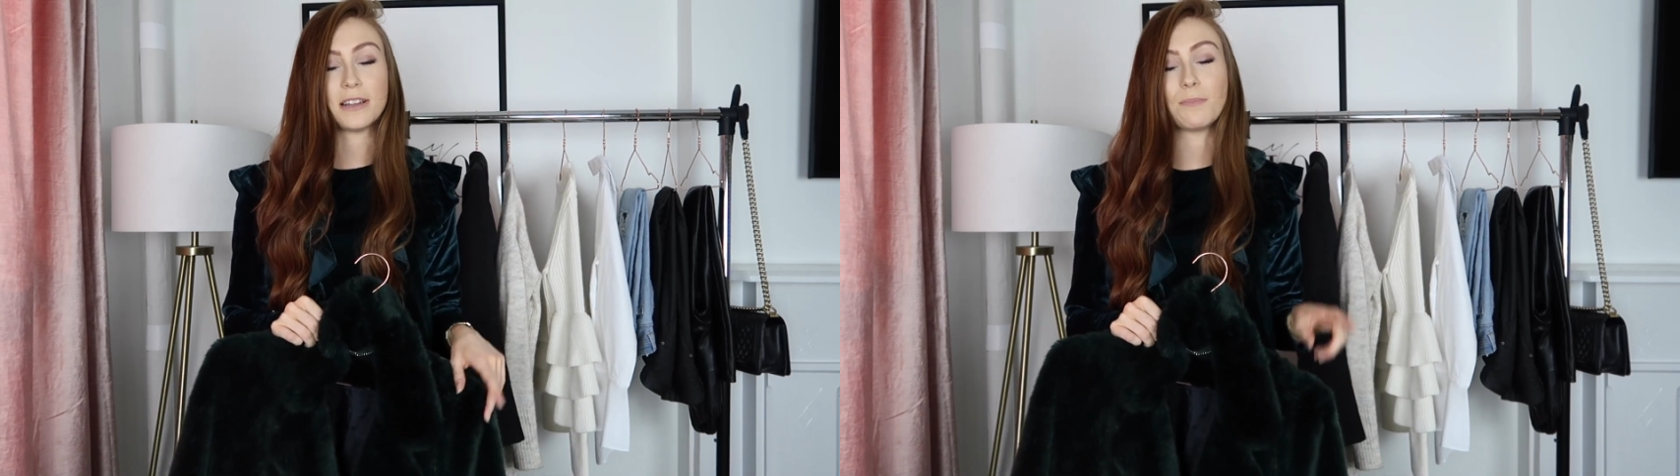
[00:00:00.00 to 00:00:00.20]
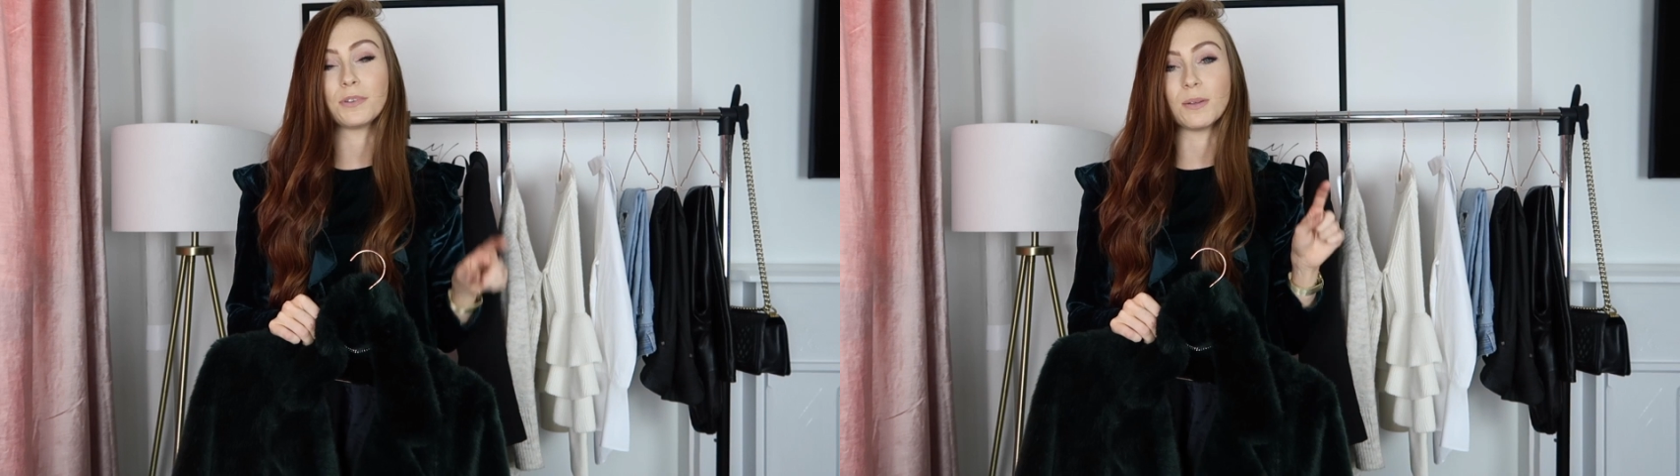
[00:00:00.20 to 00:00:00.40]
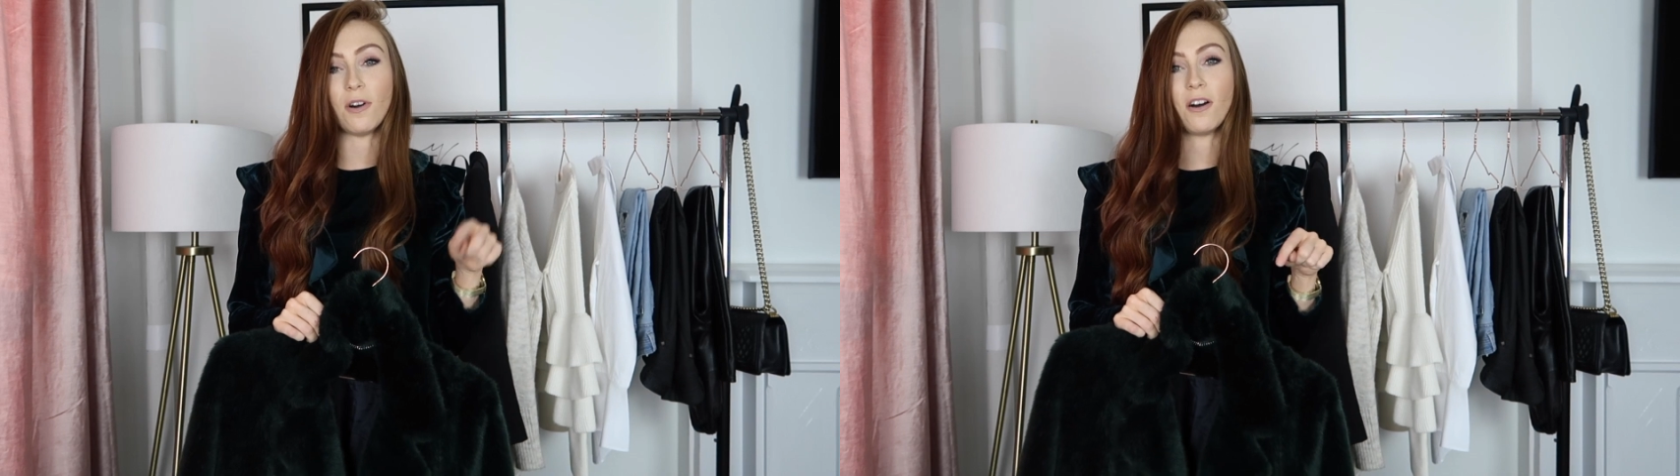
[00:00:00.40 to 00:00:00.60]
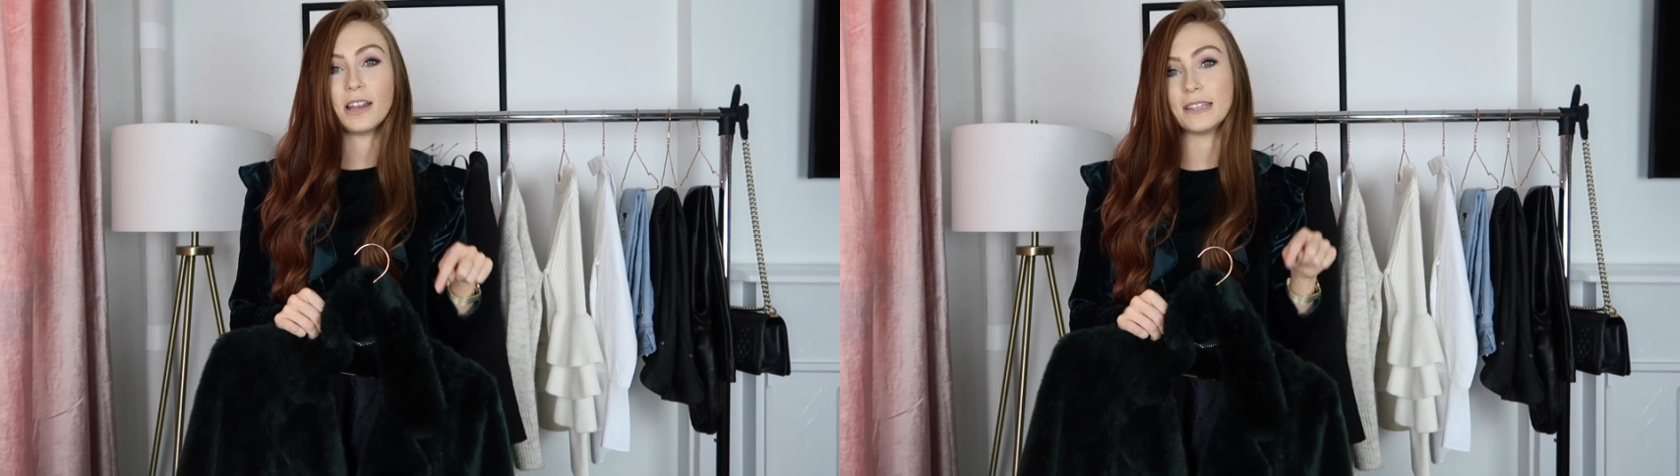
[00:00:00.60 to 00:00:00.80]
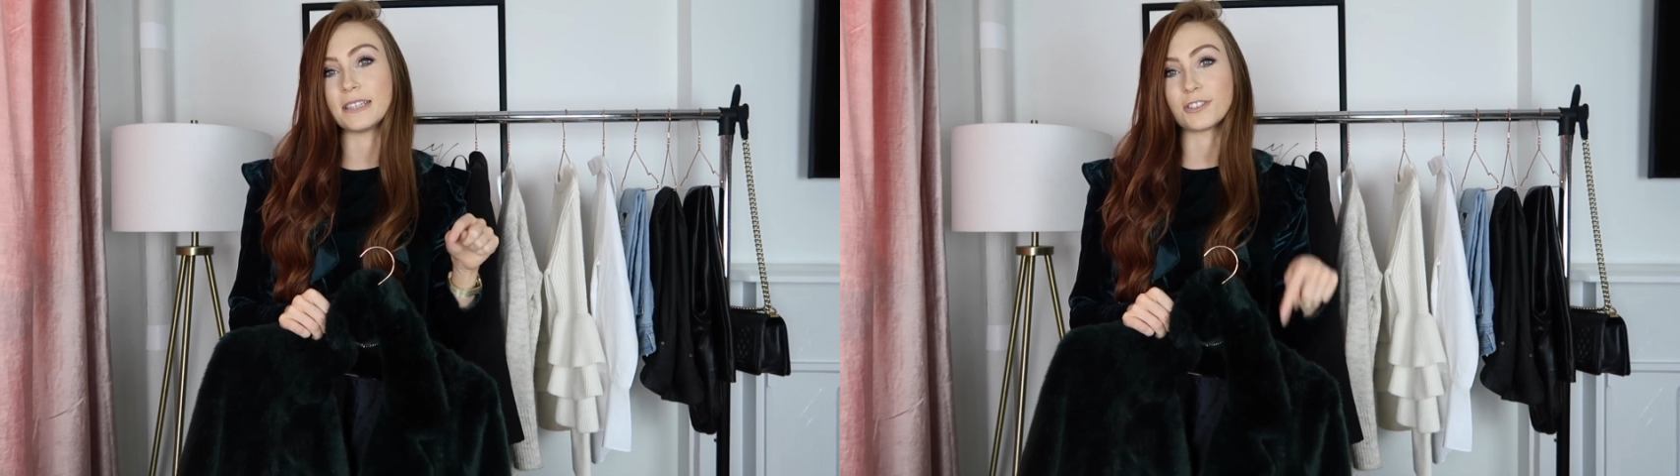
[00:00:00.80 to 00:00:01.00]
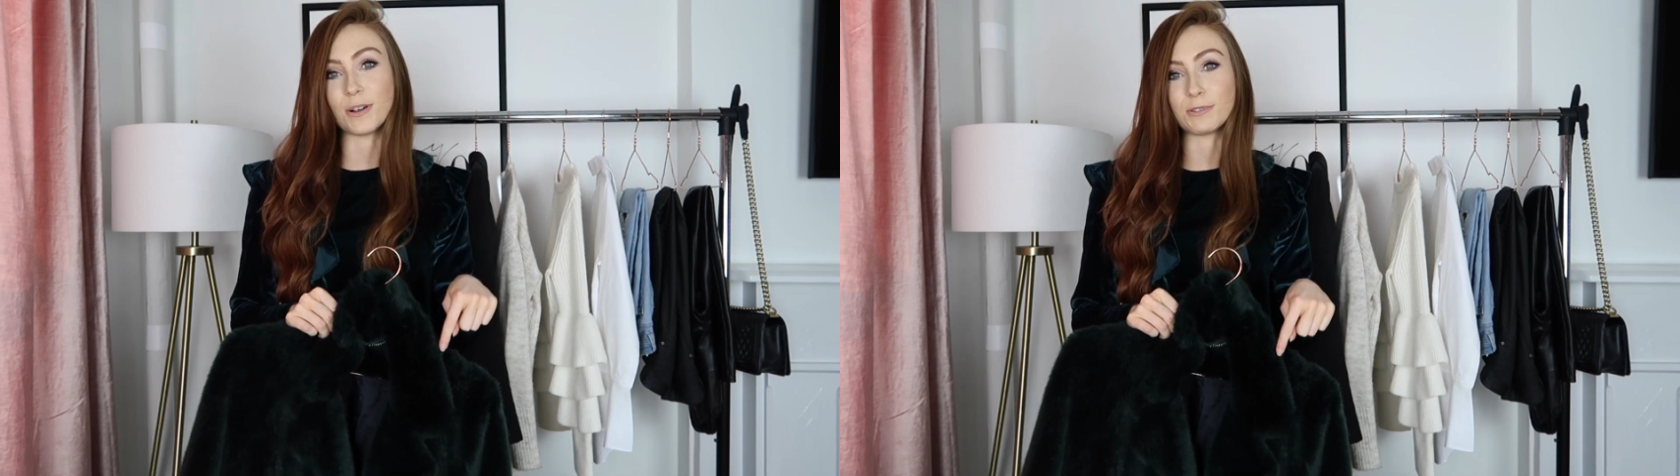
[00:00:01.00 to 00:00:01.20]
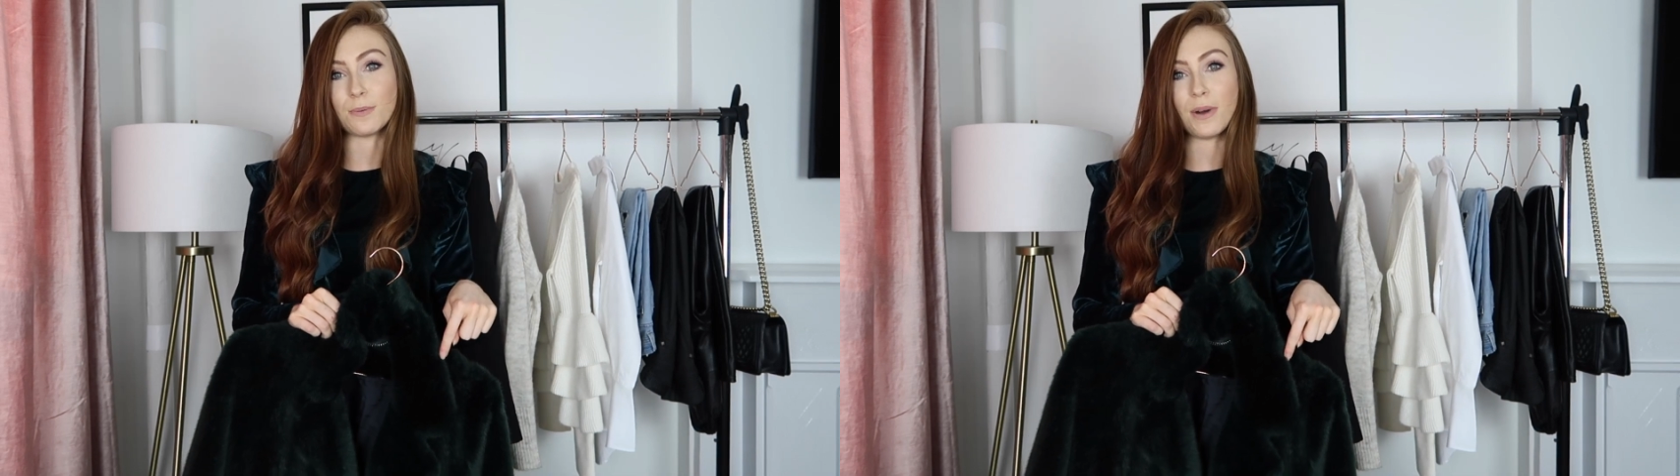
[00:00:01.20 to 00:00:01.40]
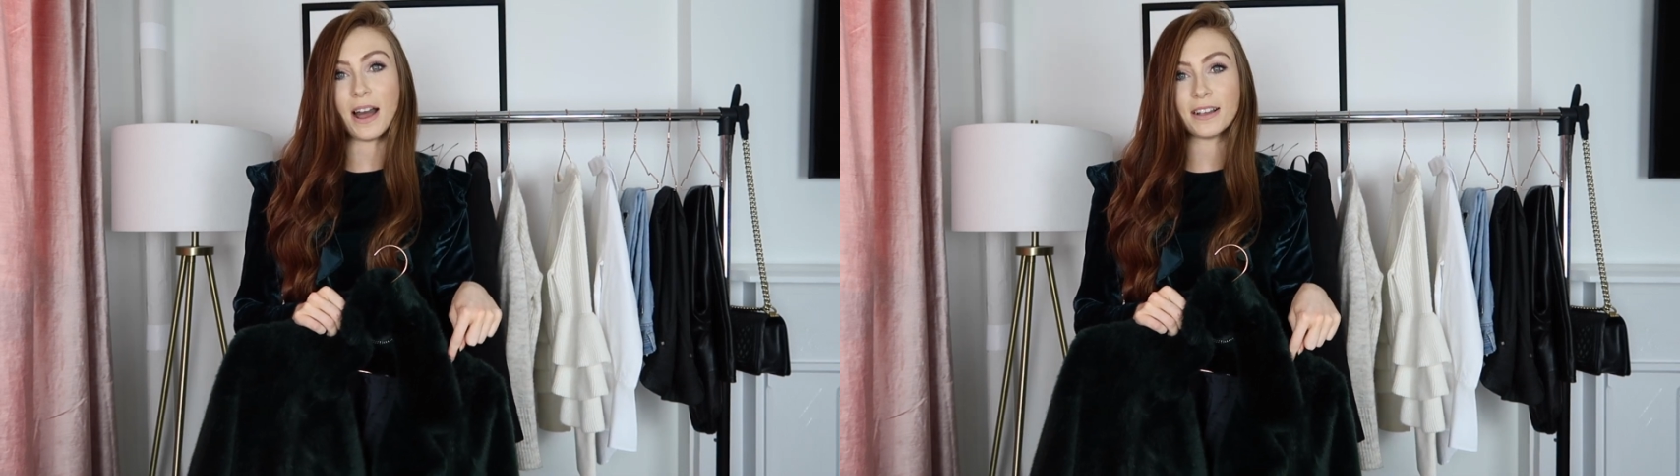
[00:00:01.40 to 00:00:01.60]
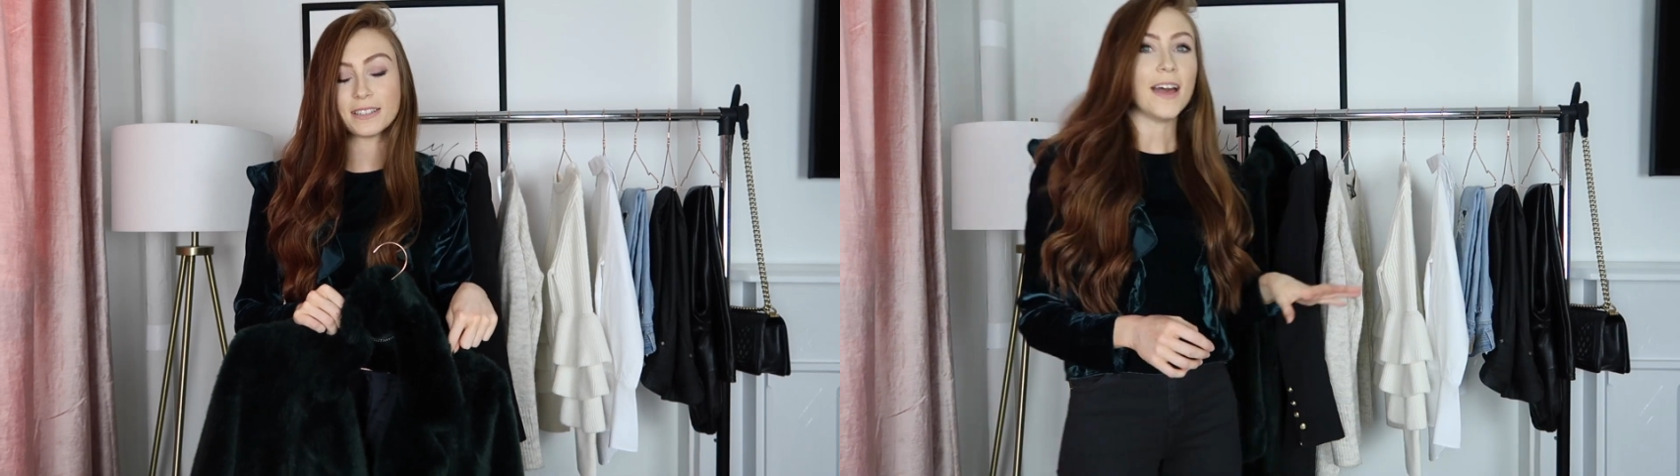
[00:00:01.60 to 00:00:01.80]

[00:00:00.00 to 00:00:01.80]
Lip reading: and I'll put them all in the description box.